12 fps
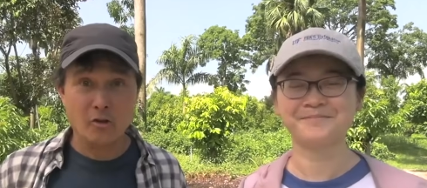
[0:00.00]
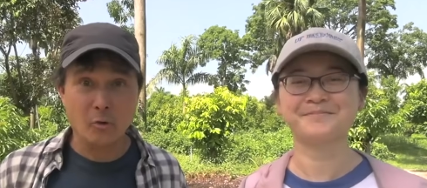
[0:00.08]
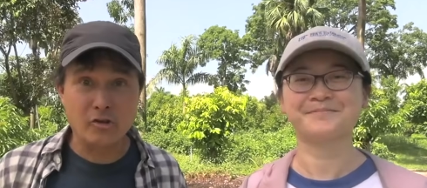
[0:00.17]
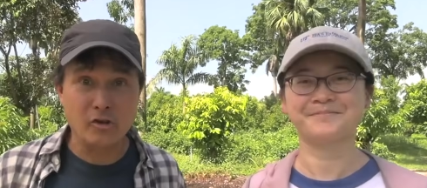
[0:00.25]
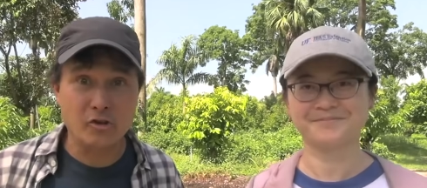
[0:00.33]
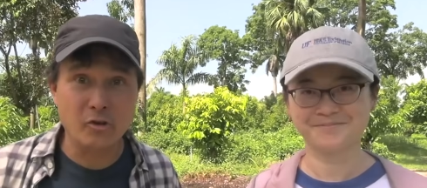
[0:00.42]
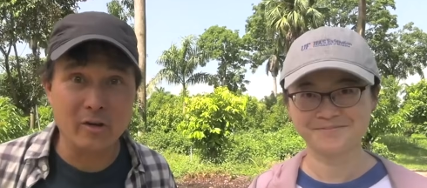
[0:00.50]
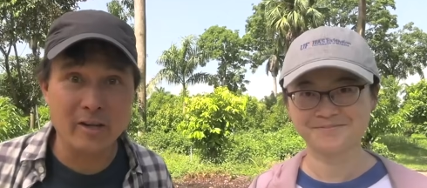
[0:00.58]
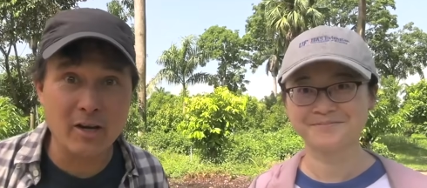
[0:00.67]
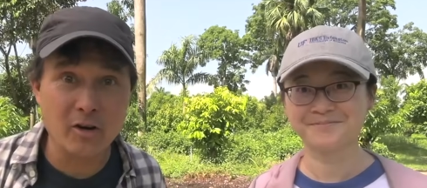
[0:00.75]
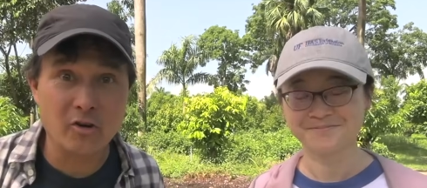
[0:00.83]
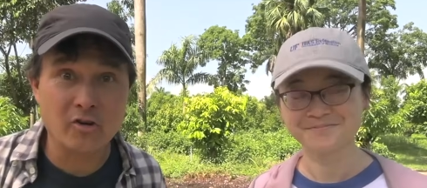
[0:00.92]
Speaker 1: So what she's doing
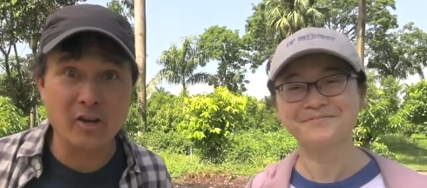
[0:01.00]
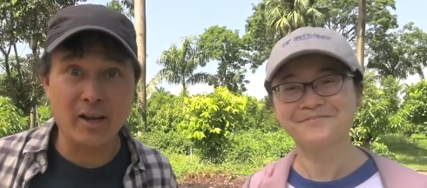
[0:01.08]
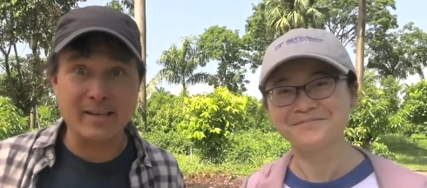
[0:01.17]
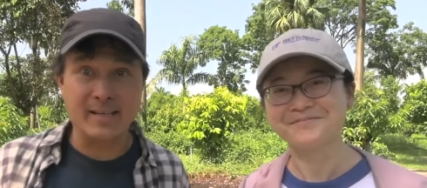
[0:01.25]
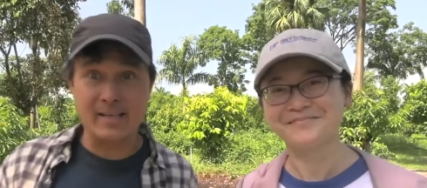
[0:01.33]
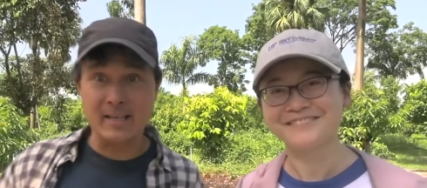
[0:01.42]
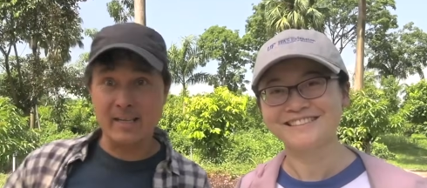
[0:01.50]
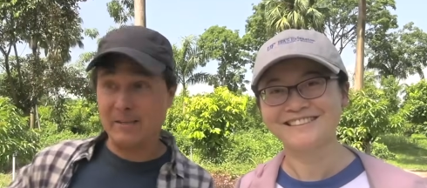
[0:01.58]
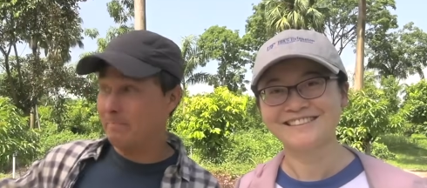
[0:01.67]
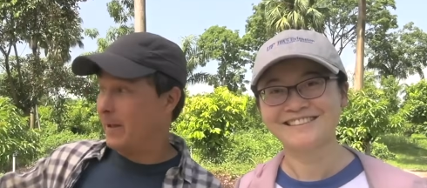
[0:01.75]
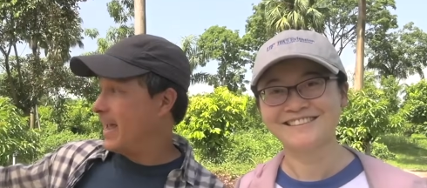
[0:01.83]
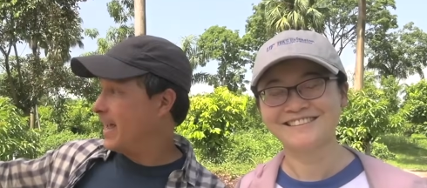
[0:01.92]
here is she has six
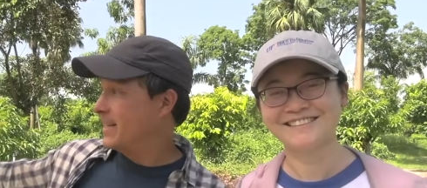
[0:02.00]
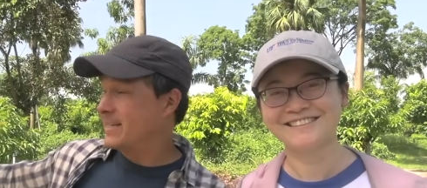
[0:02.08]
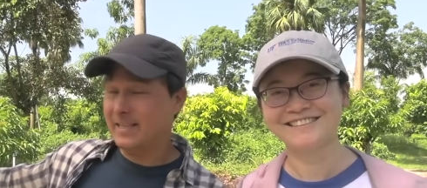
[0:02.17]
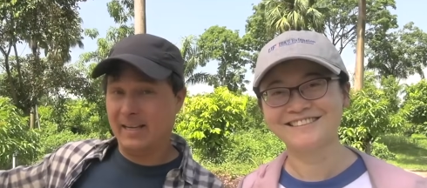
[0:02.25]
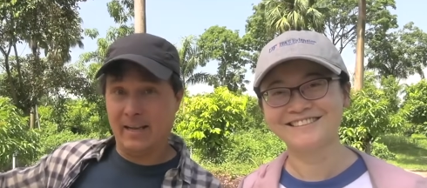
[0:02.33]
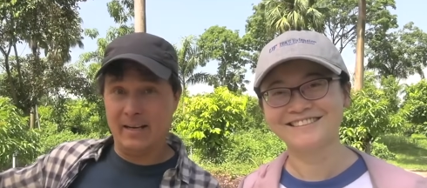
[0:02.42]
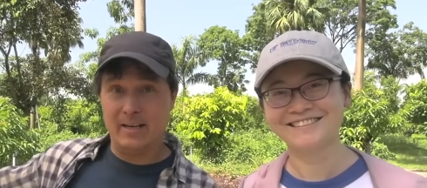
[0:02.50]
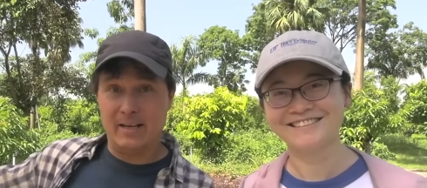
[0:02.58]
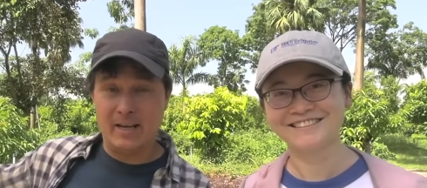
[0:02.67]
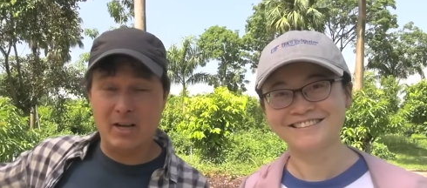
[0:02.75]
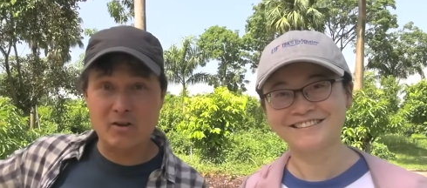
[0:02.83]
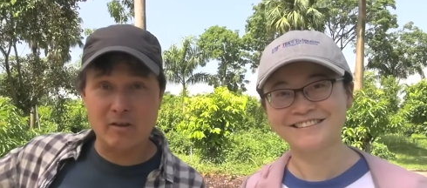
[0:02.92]
beds and in
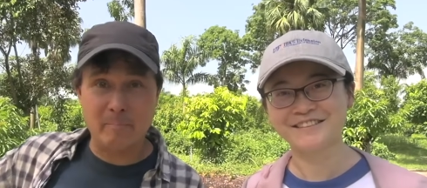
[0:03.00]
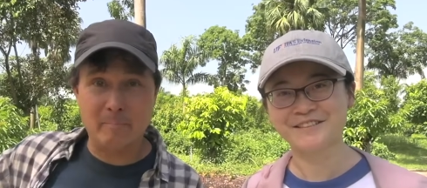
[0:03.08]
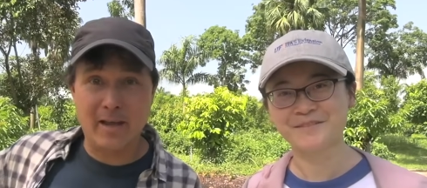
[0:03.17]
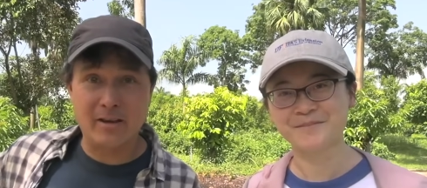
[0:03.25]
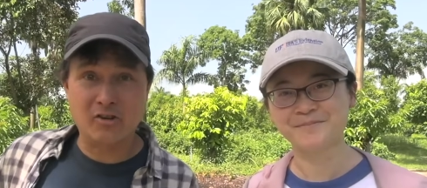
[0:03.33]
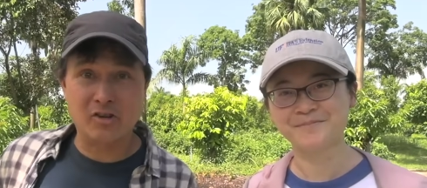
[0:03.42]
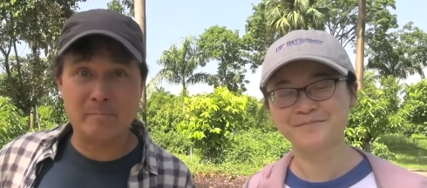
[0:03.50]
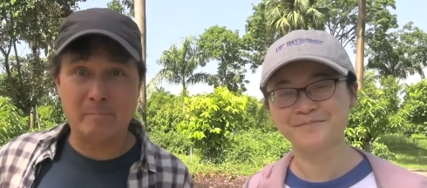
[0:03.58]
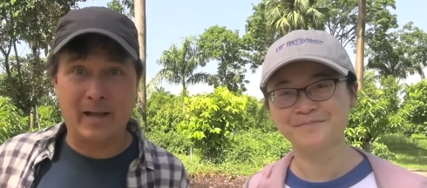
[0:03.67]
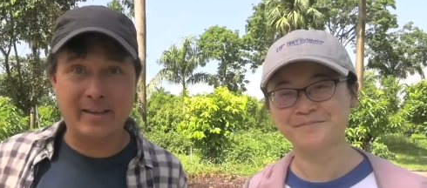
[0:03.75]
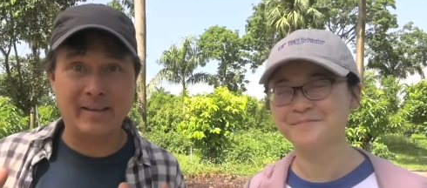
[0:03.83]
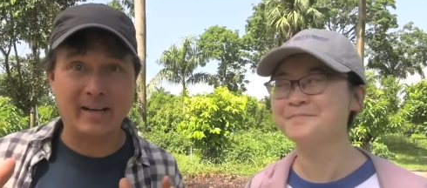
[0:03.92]
each of the beds she's
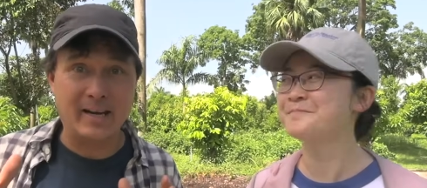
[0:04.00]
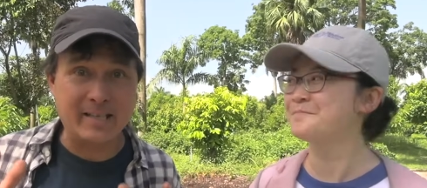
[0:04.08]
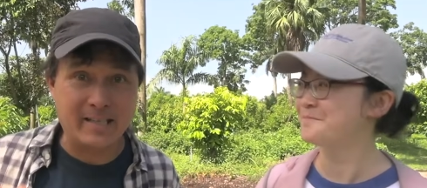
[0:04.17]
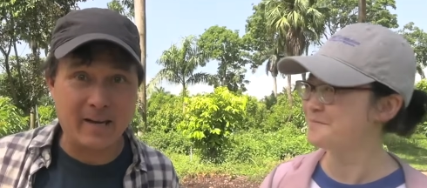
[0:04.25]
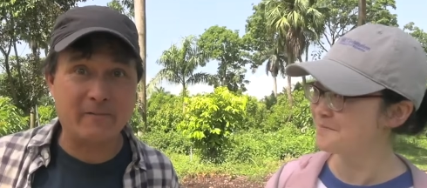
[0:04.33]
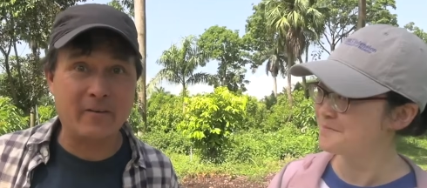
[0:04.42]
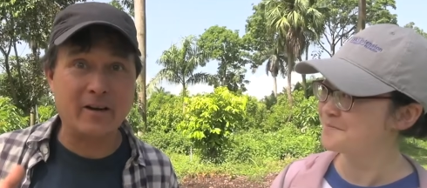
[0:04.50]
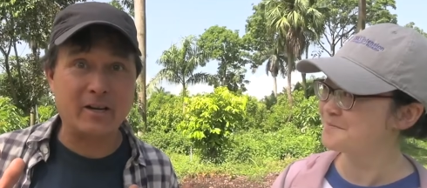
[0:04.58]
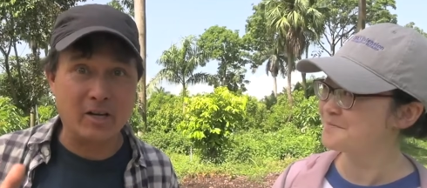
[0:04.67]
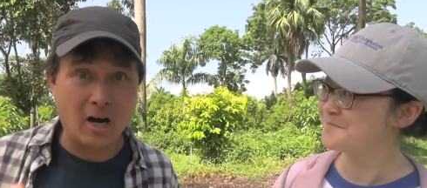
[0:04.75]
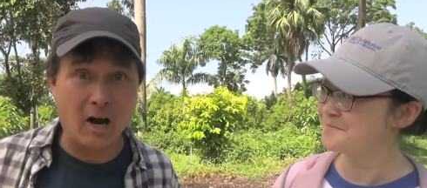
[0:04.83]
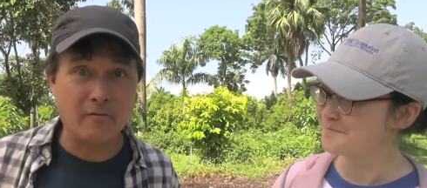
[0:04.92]
planted a different
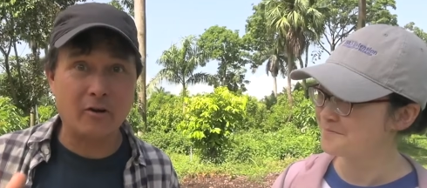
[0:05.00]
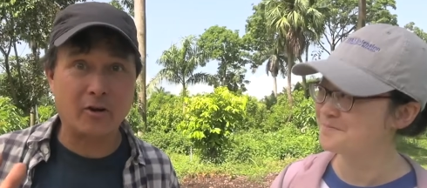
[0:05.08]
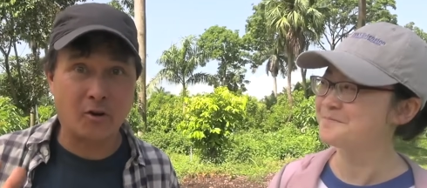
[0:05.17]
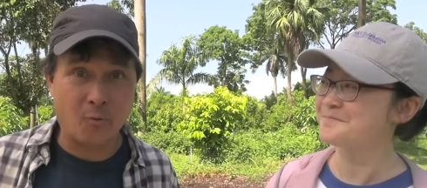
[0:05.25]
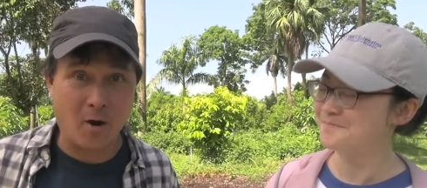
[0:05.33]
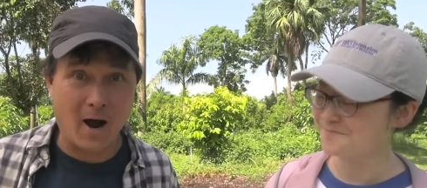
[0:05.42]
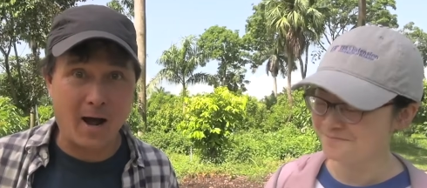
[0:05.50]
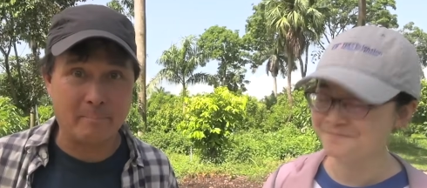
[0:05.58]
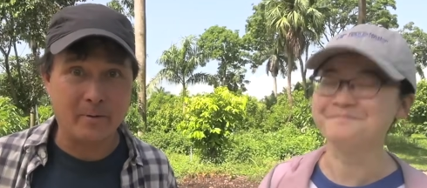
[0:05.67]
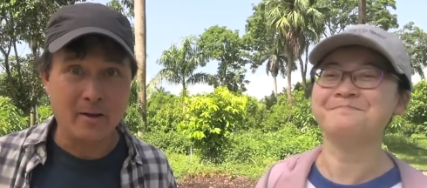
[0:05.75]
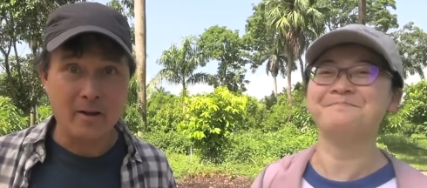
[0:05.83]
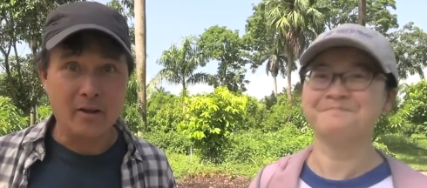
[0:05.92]
cover crop
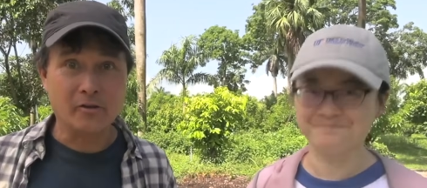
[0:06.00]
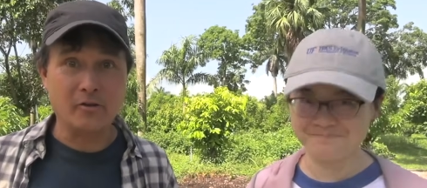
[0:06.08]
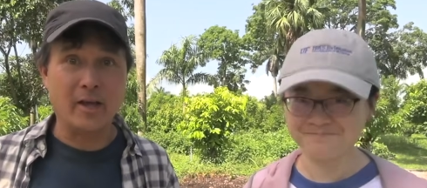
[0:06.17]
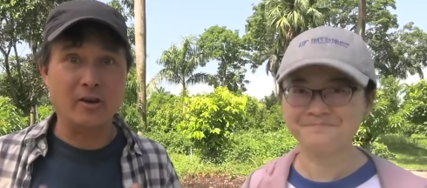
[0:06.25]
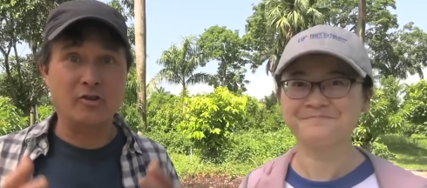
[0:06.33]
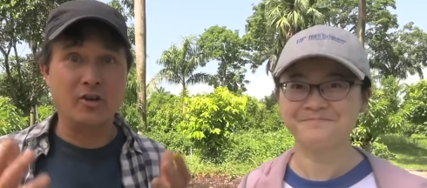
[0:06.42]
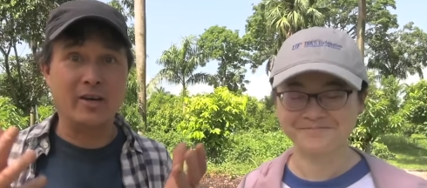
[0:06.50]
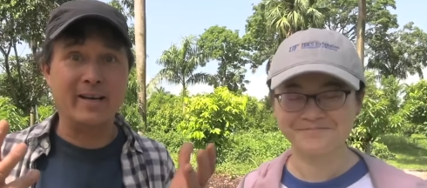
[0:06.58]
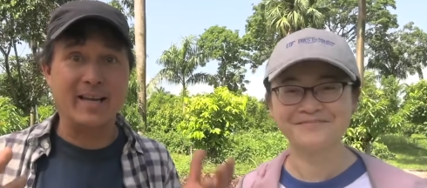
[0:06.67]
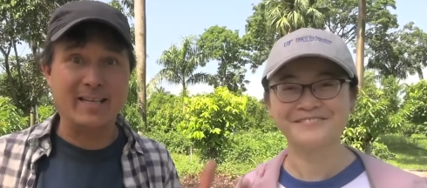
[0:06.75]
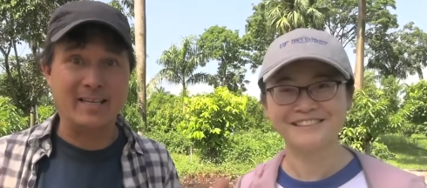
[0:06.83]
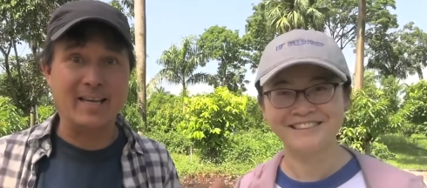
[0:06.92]
mm -hmm. so mm-hmm. that she
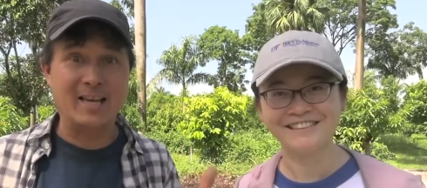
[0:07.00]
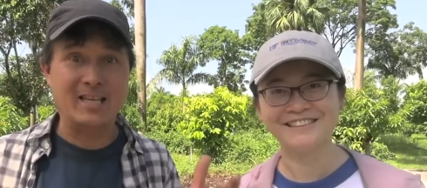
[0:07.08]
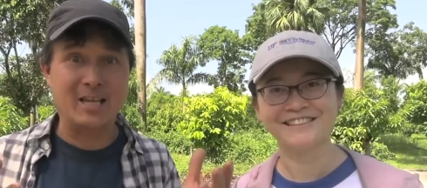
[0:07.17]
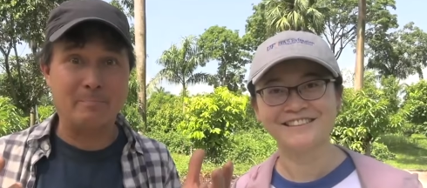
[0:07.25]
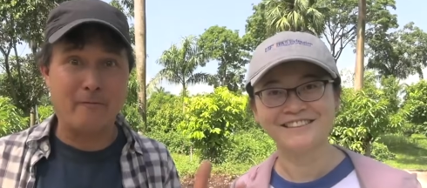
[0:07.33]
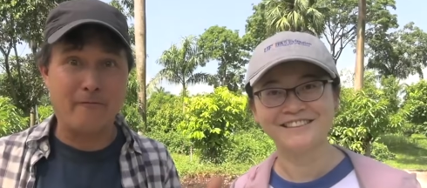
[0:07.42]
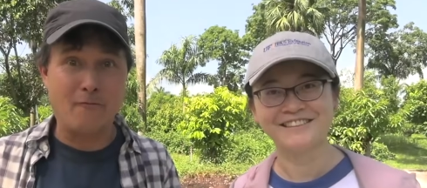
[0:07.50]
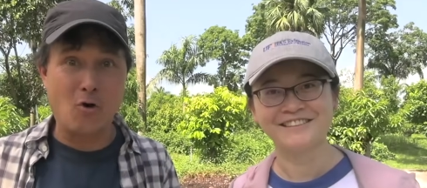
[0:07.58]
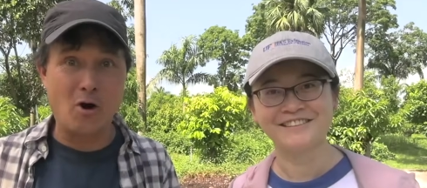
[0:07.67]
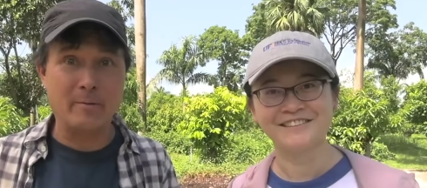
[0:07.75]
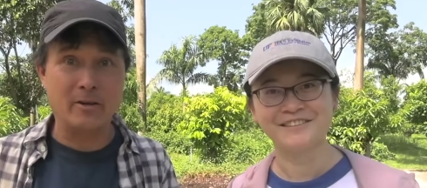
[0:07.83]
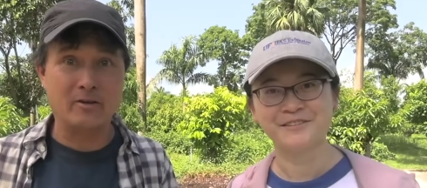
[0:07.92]
could assess the
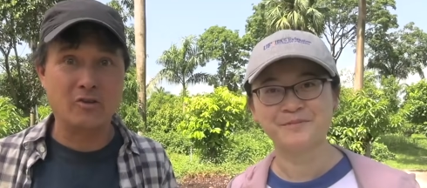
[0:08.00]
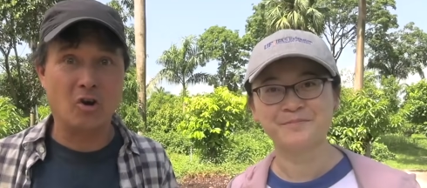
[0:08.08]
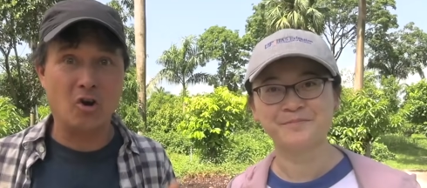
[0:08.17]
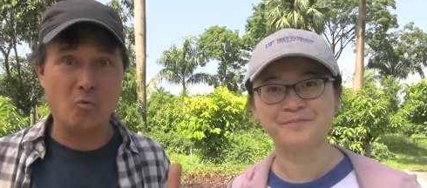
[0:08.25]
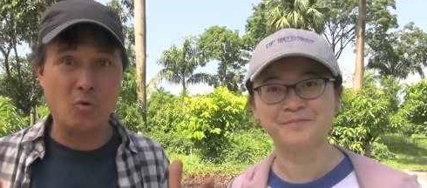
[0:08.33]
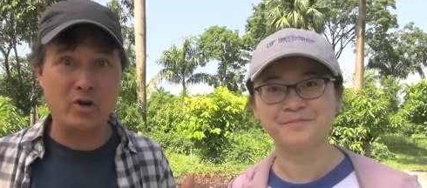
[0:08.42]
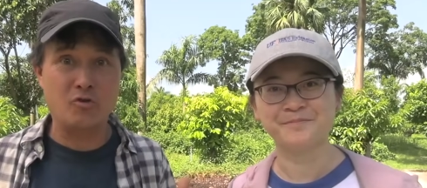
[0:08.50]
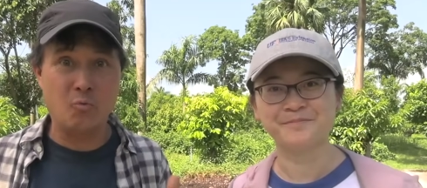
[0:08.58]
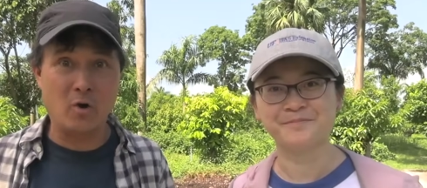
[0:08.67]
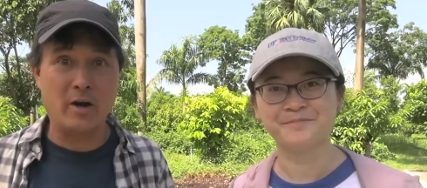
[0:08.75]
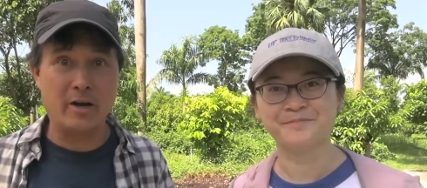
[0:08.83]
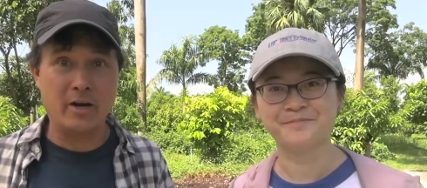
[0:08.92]
performance on which
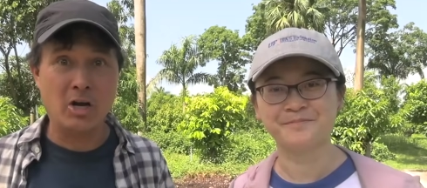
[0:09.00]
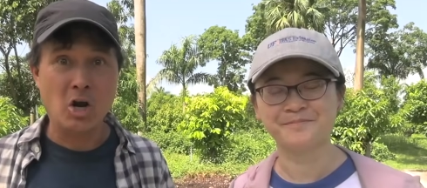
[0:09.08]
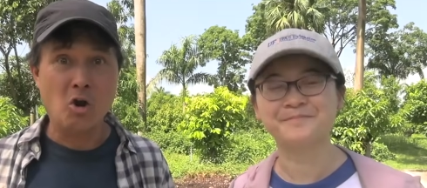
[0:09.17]
one